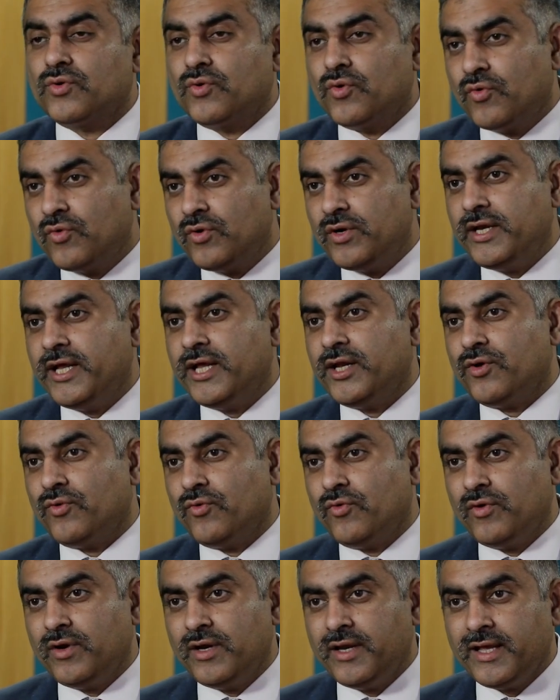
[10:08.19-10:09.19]
only and
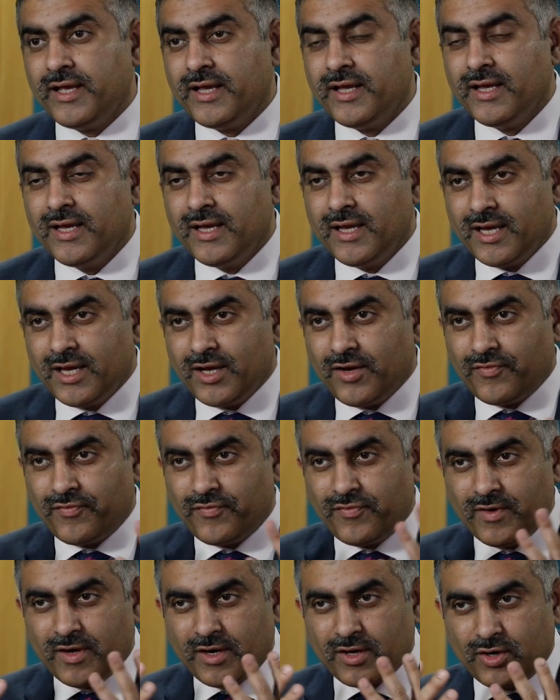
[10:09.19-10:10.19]
only
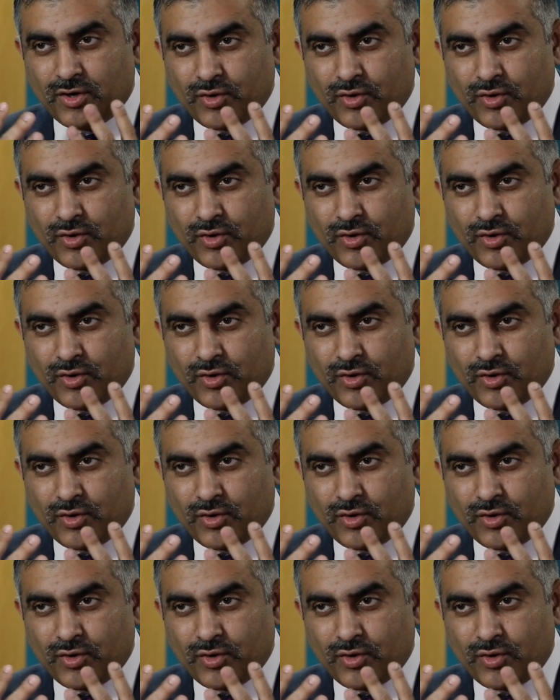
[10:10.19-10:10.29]
if we are